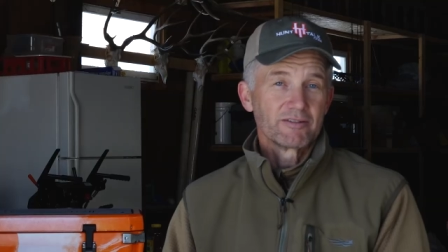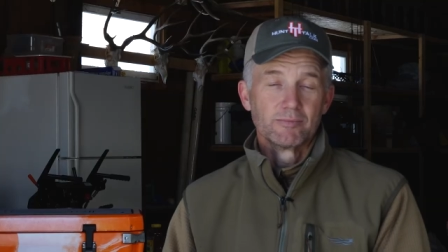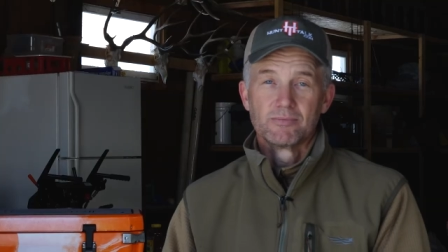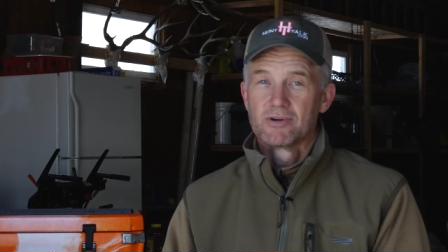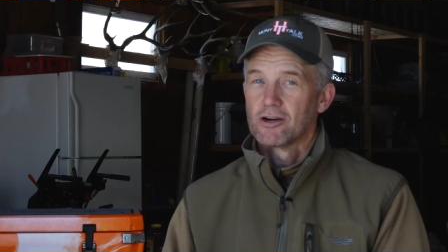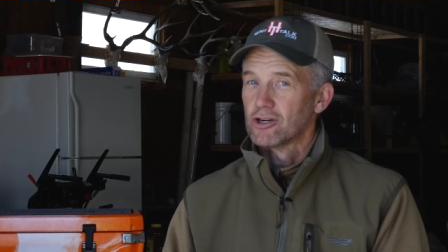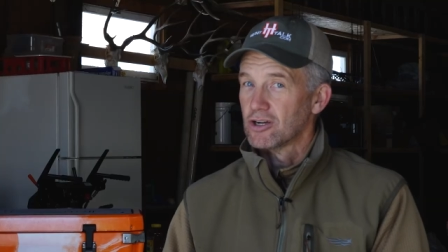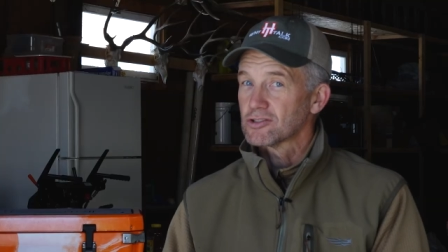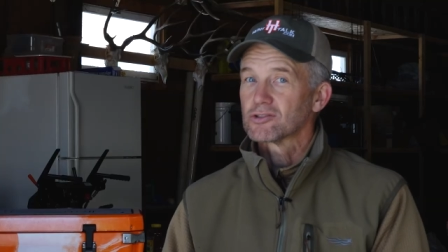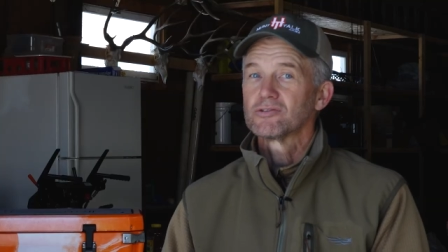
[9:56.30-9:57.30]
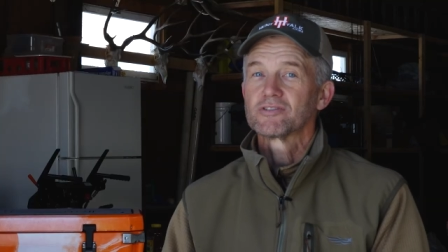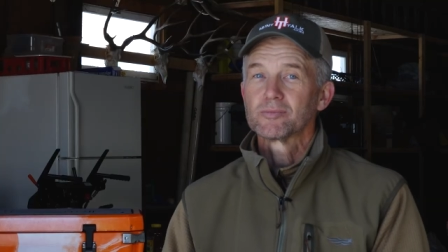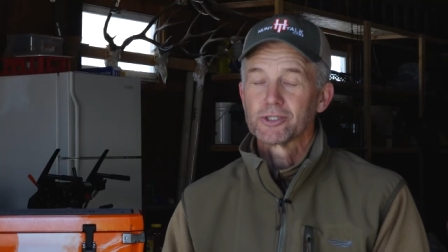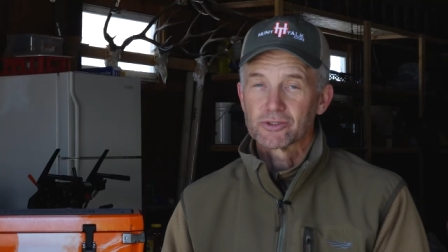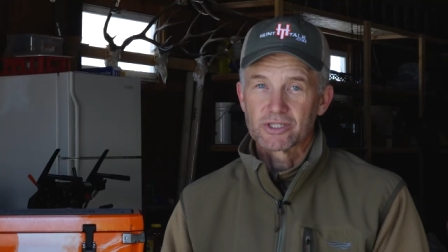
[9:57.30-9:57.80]
of them are also for
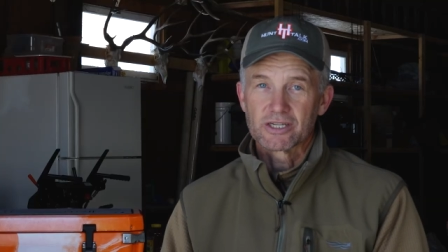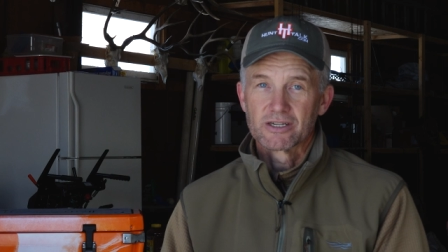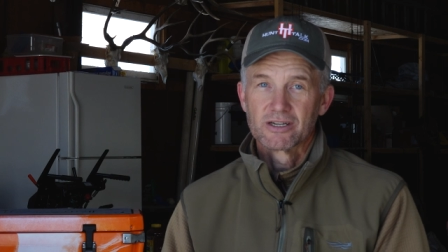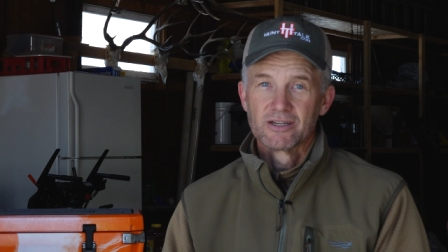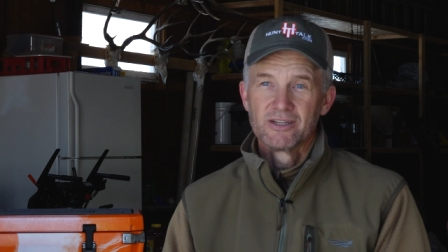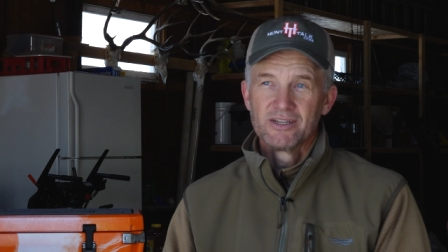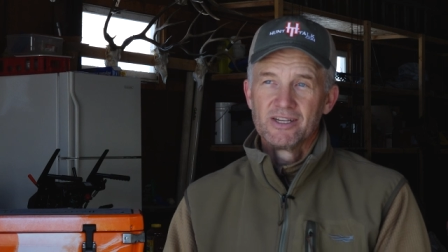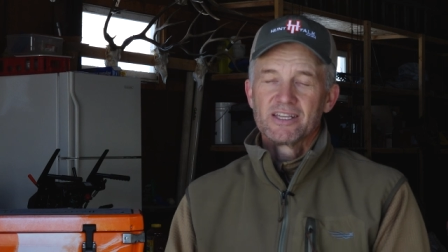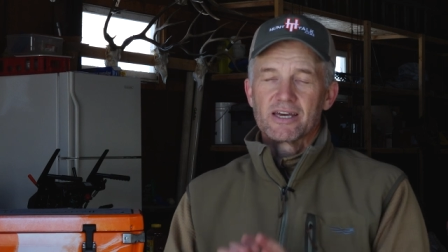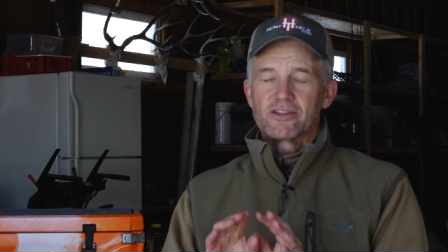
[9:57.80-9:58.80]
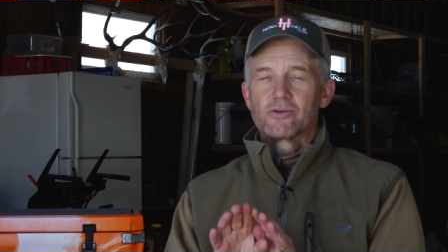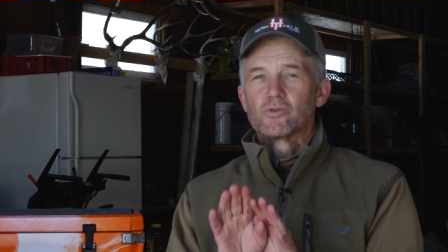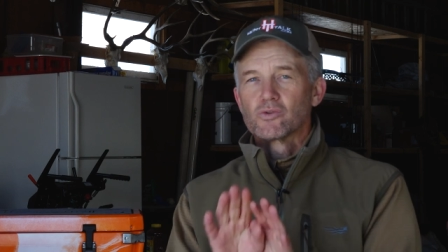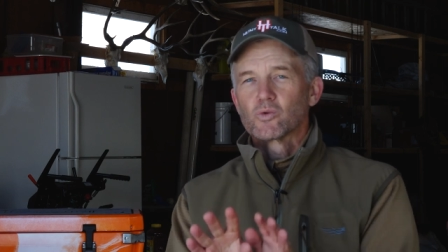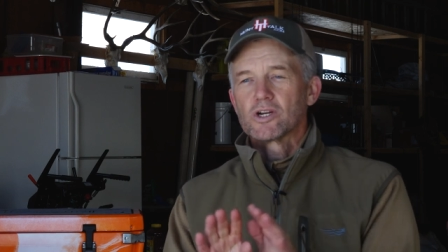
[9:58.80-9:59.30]
mule deer. Yeah, there,
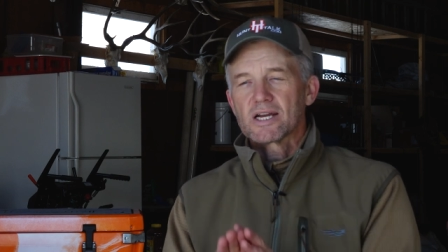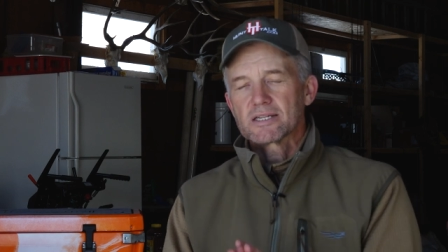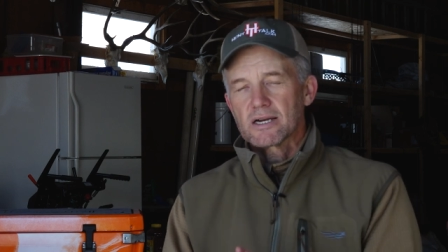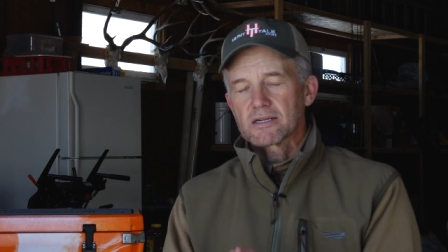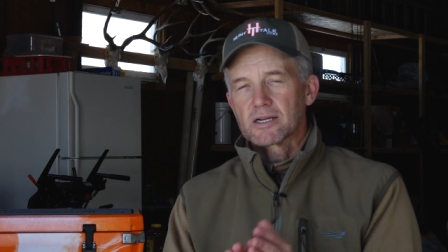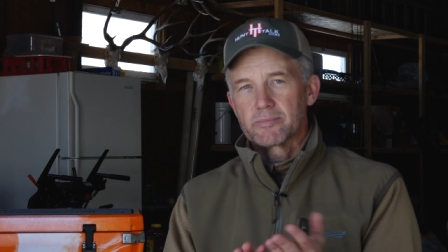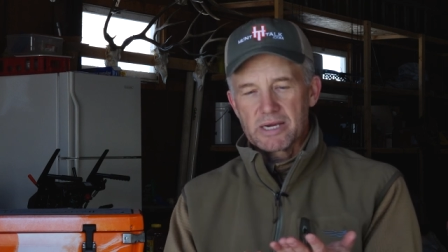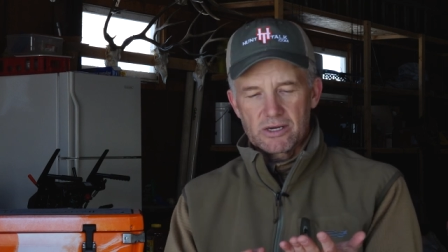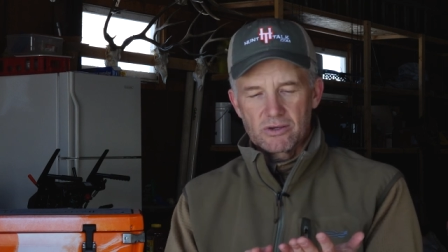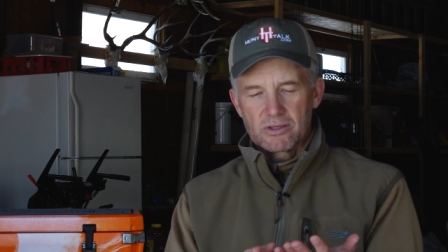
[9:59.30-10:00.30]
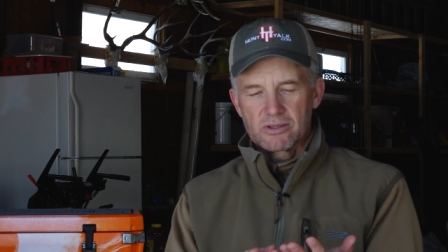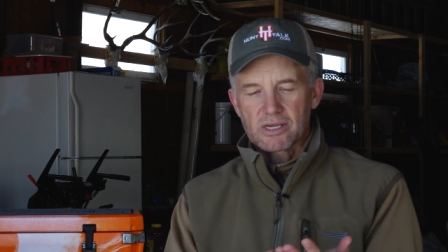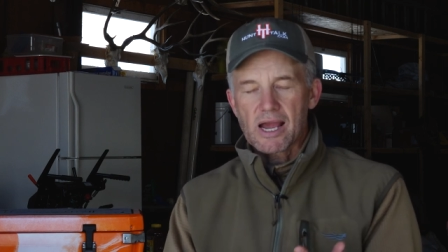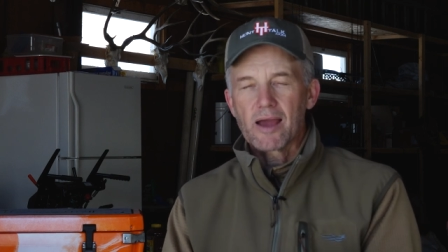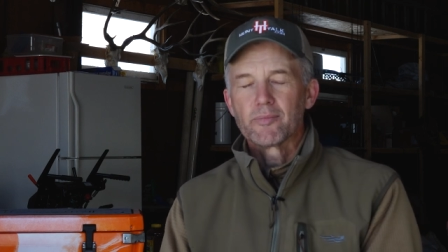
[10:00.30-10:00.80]
we're not talking about the
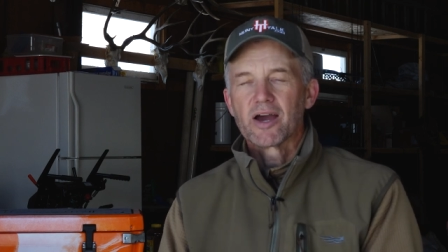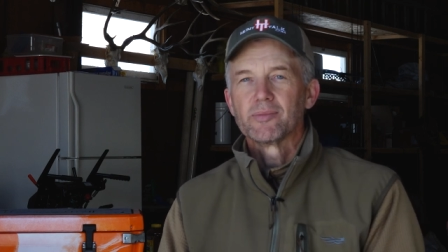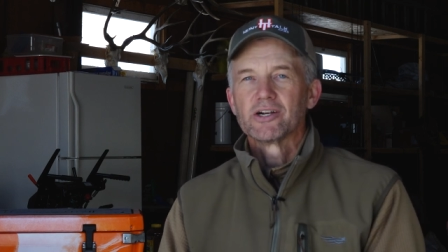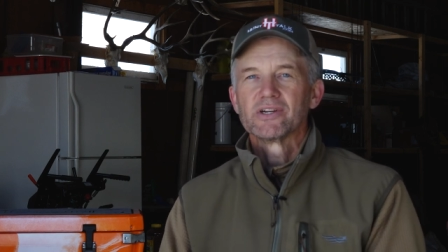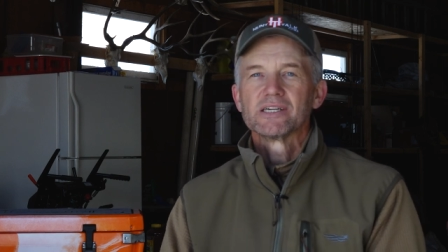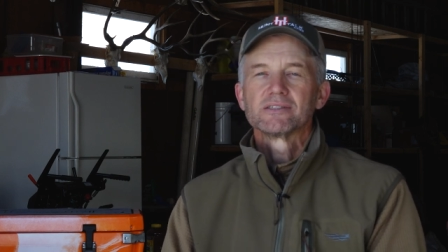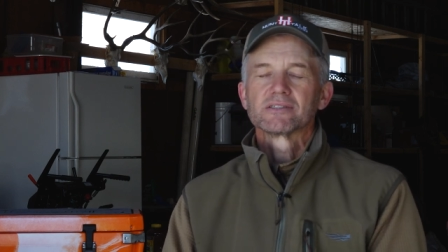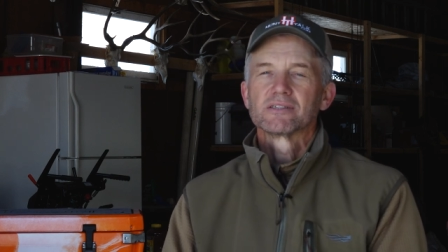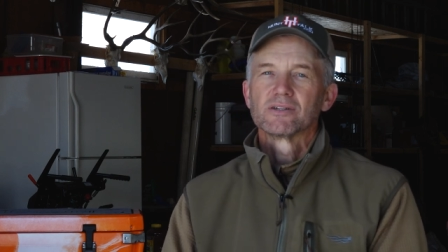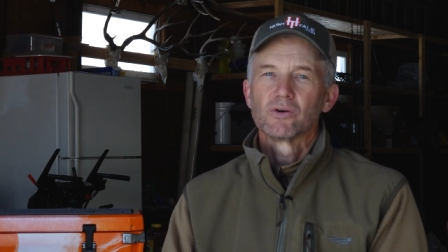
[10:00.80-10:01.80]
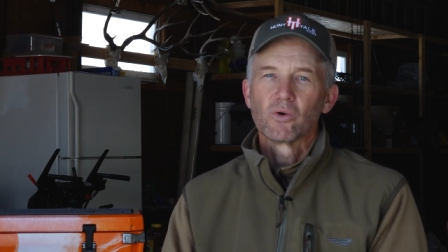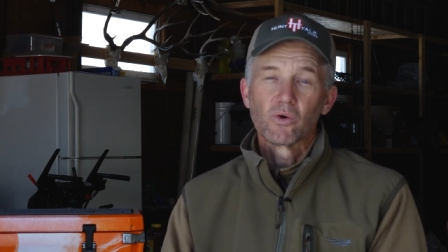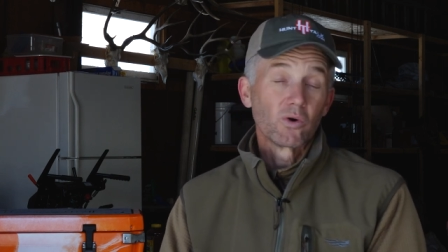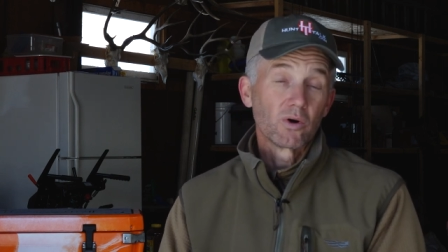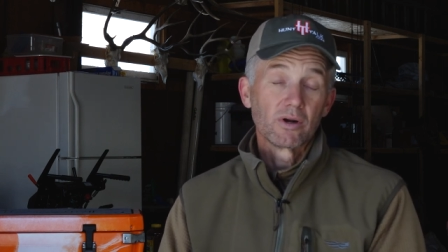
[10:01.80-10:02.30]
Kaibab areas
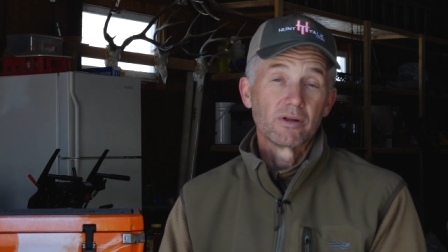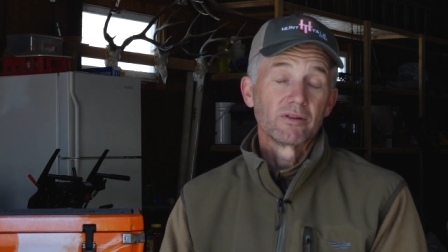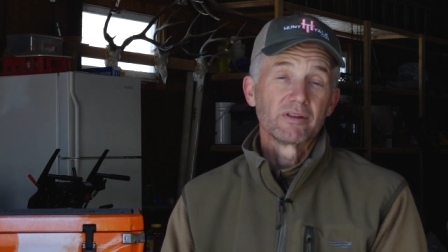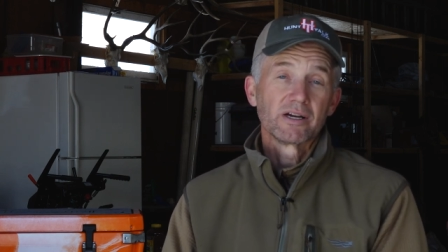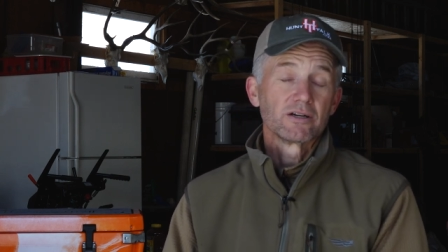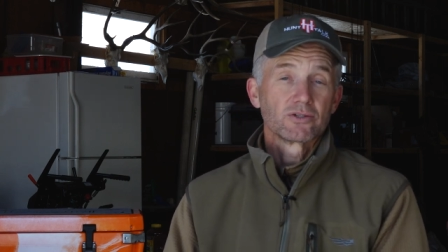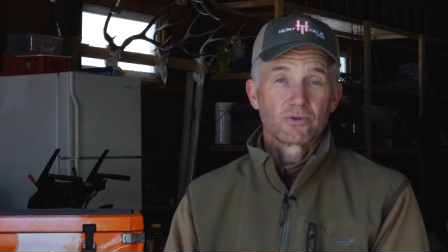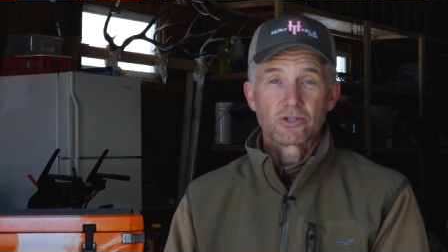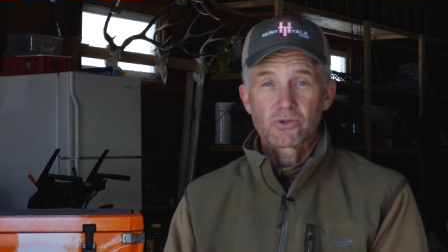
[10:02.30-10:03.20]
or the Arizona